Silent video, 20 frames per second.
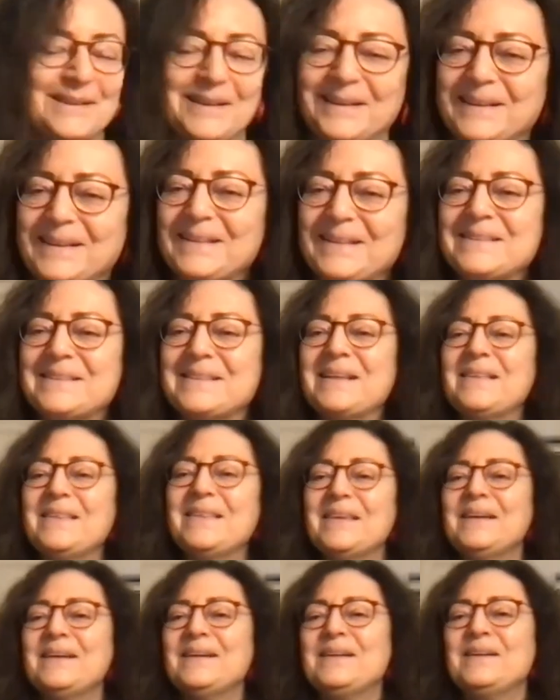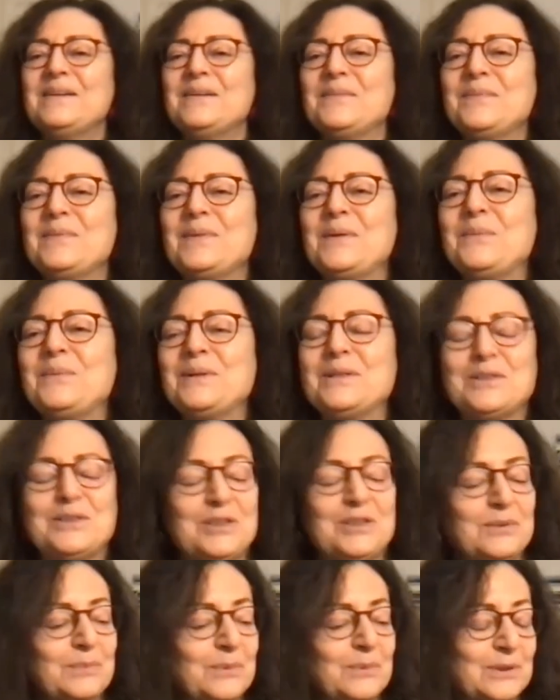I guess, um, where
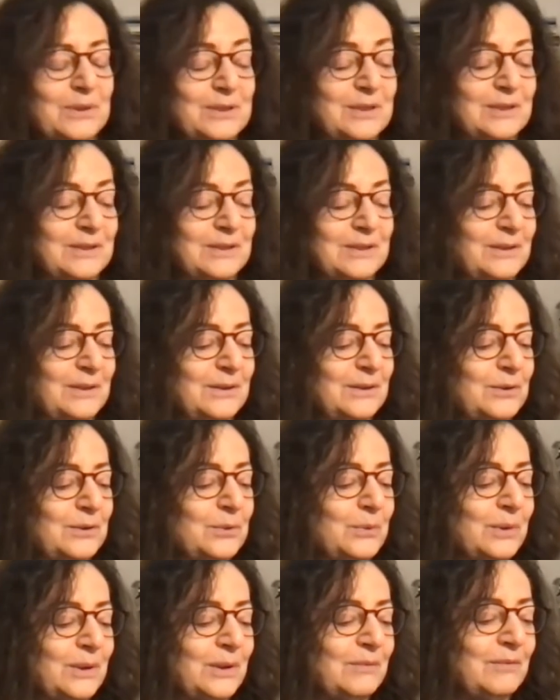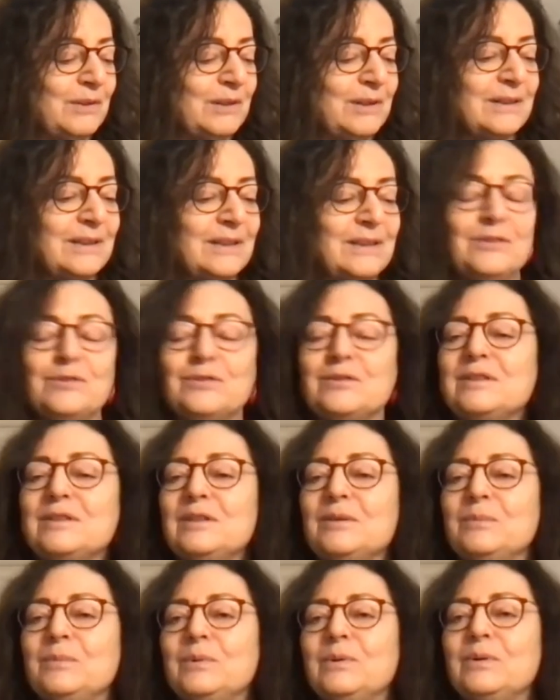she was uh, doing very
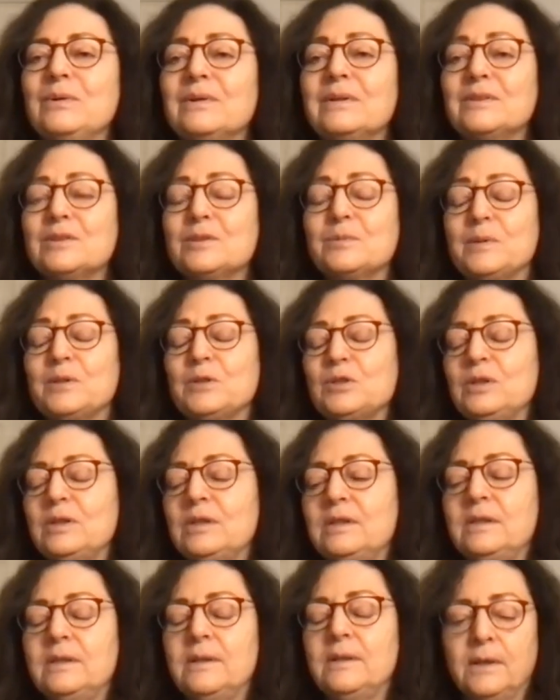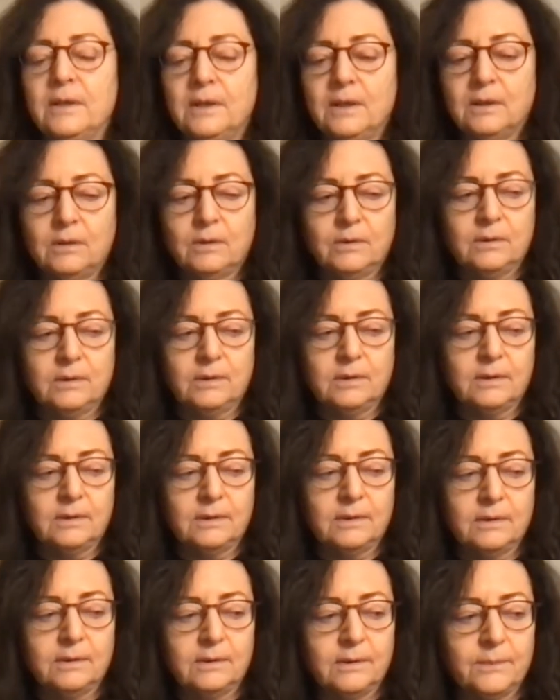interesting work, especially on
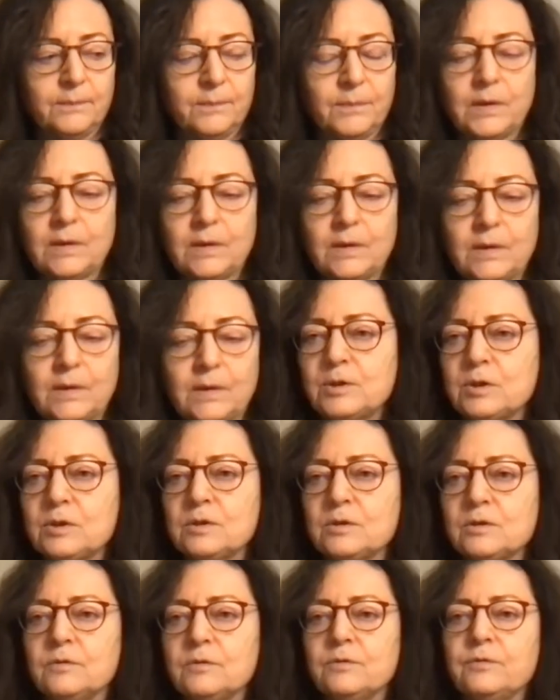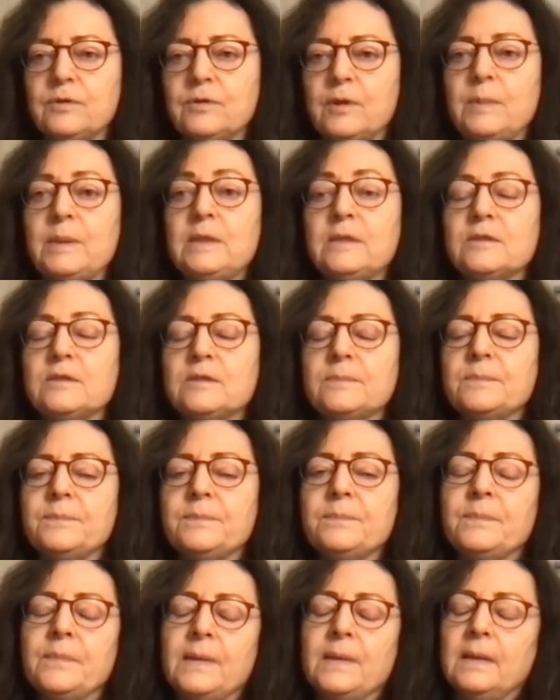um, questions of
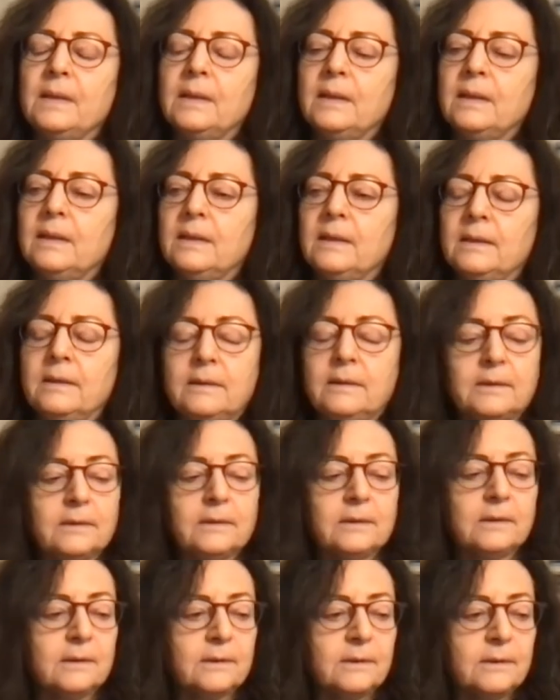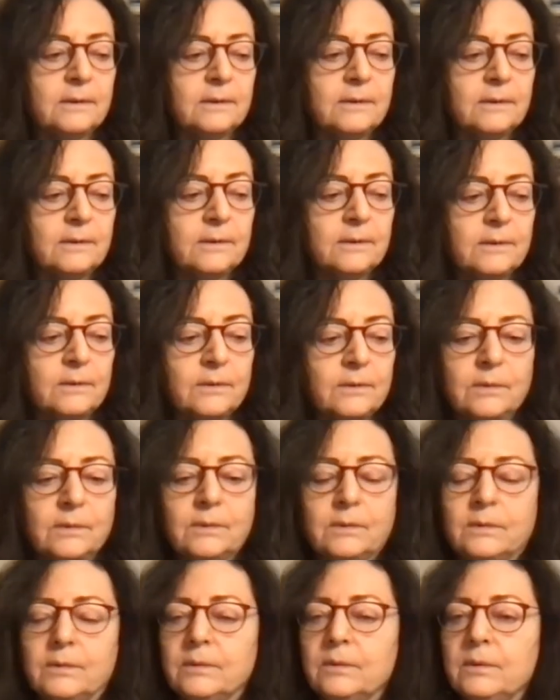feminism and uh, uh,
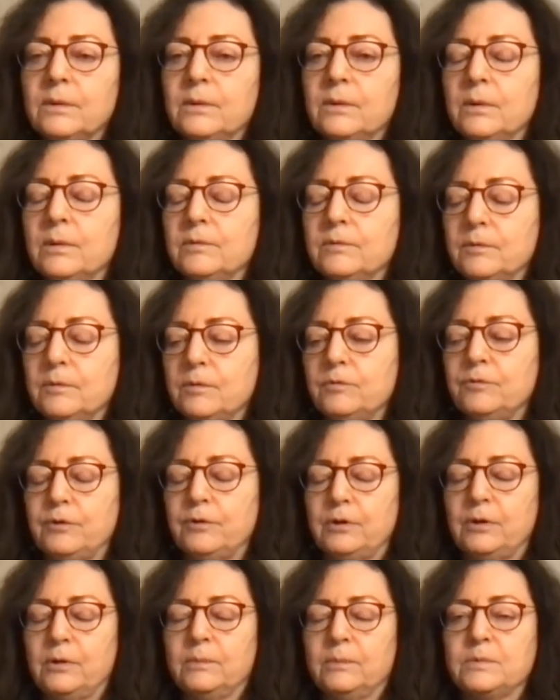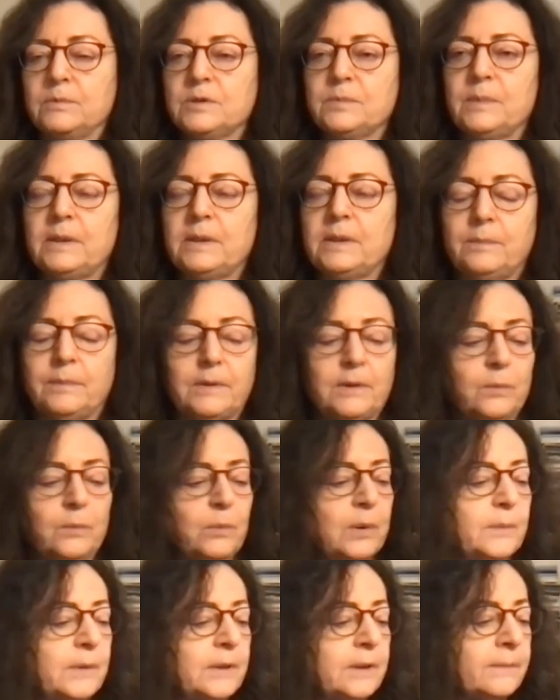uh, films made by
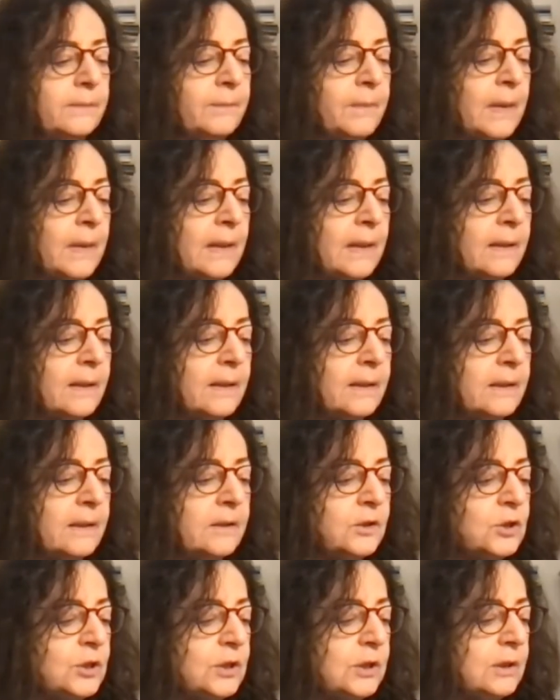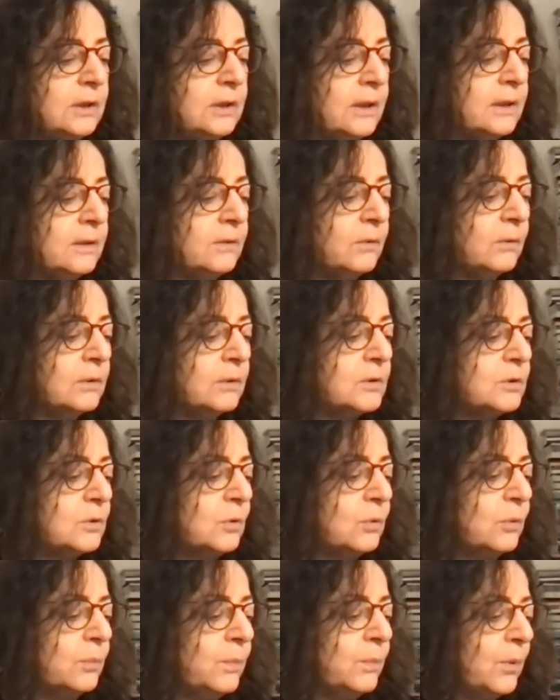women. And she had
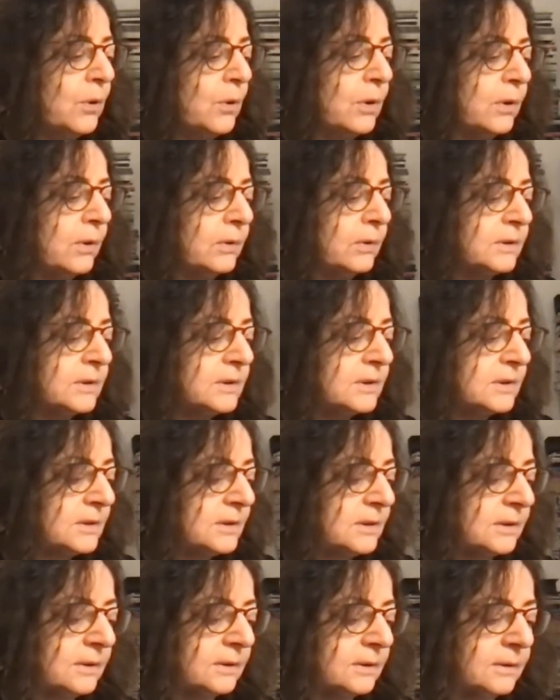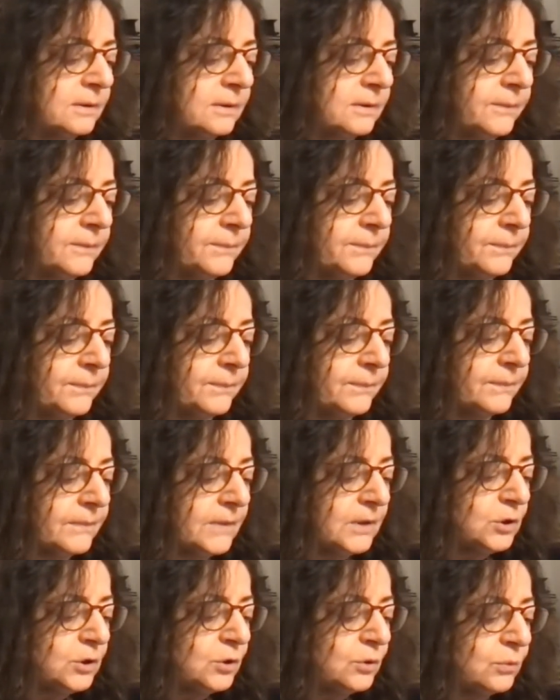also a book on this um,
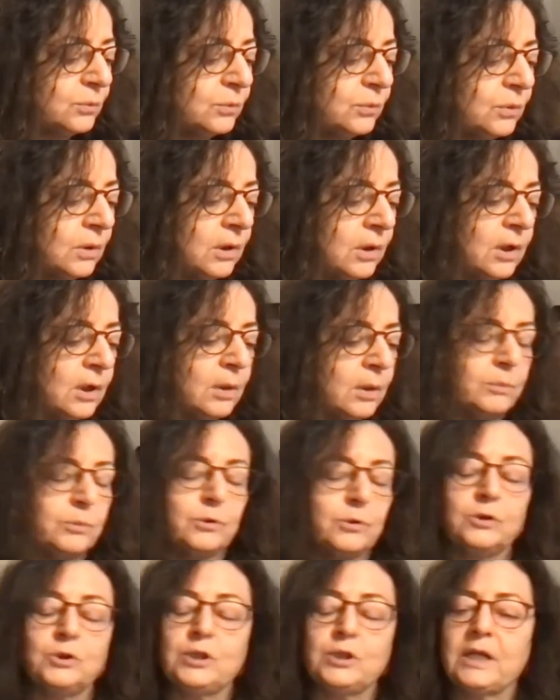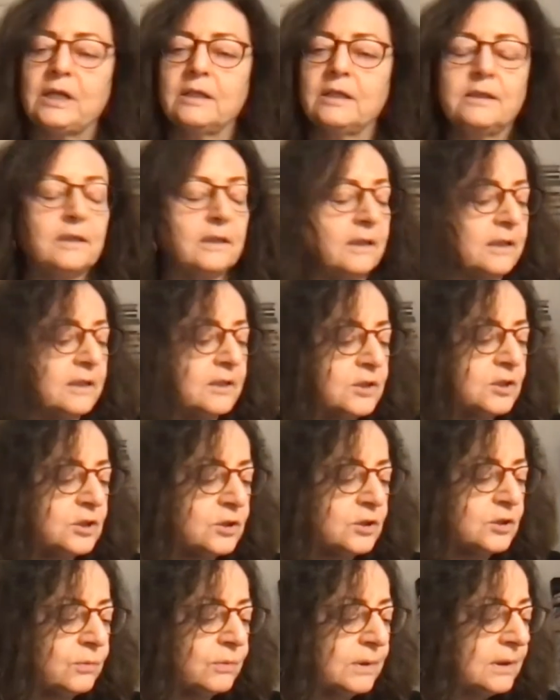issue, projecting
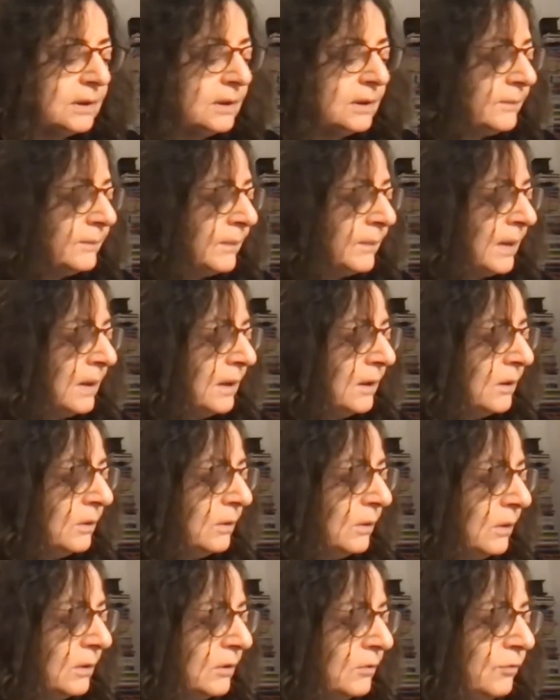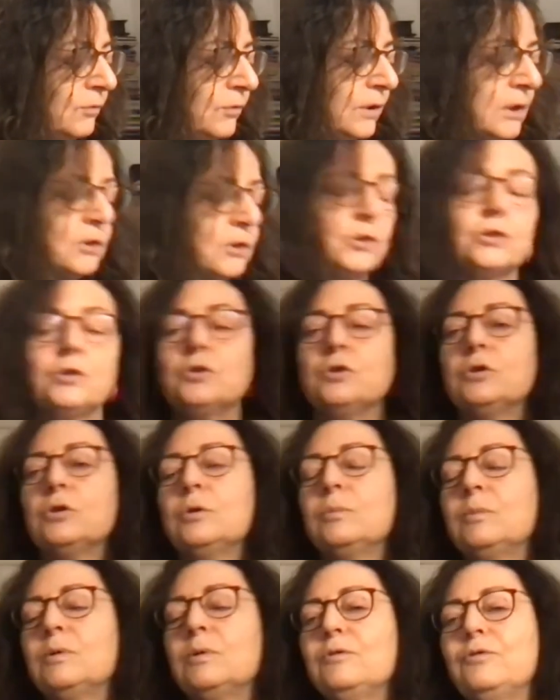history, non-fiction
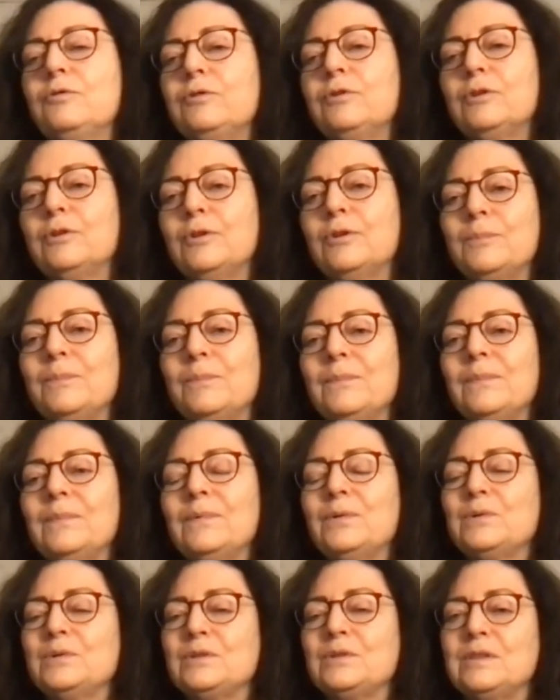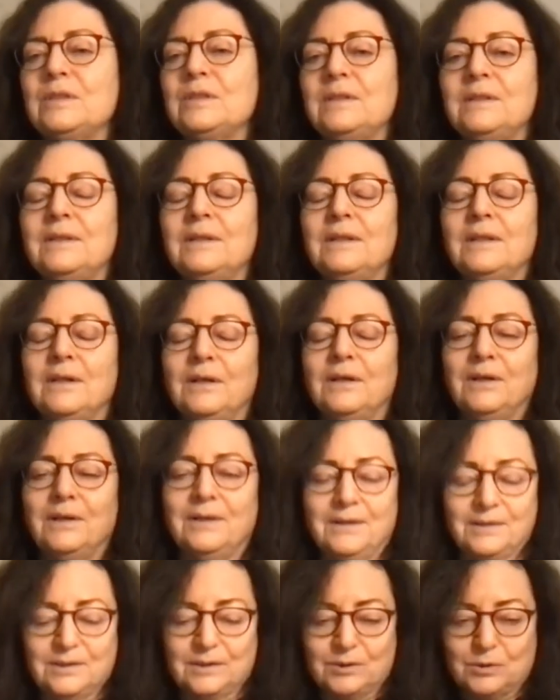German film, you see,
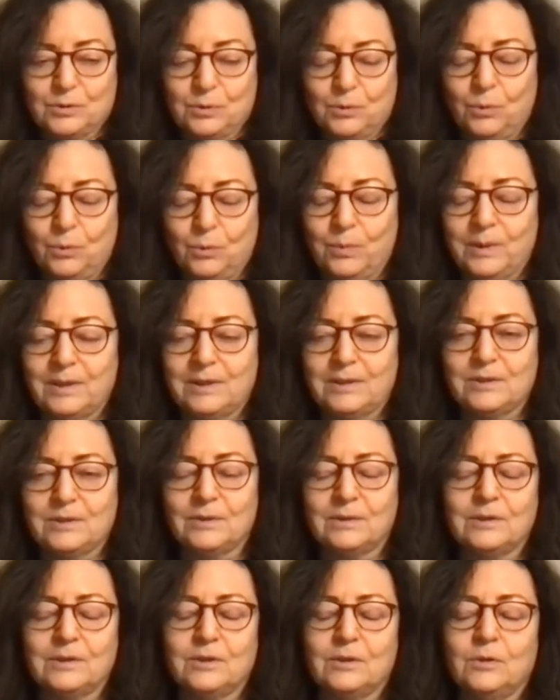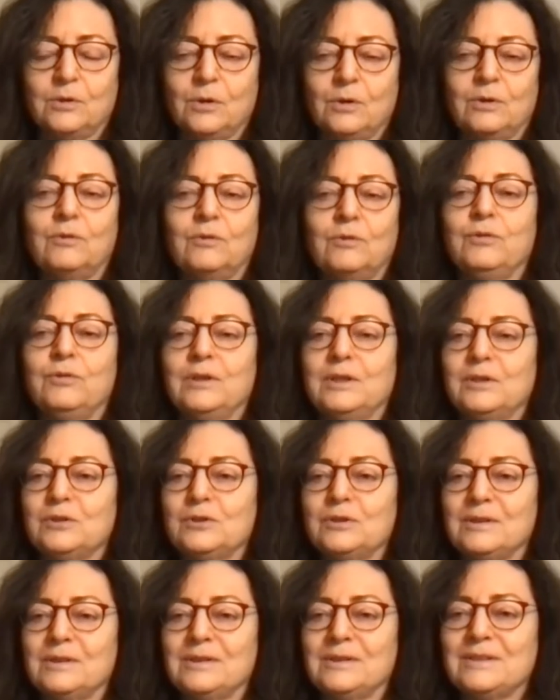it's always on the
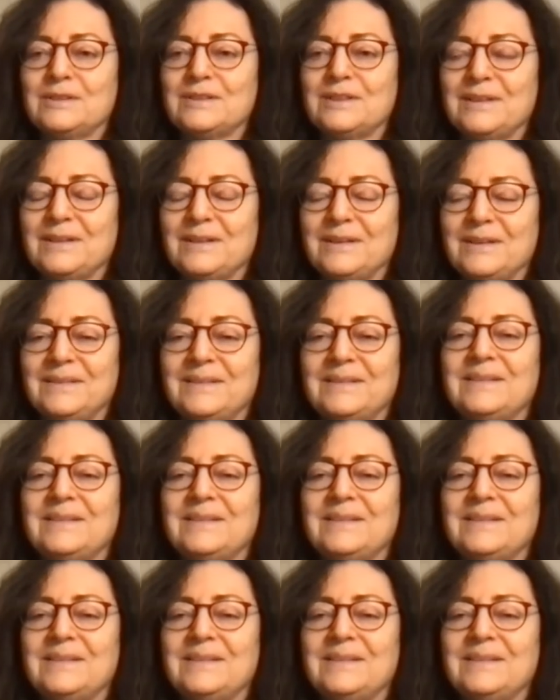non-fictional side,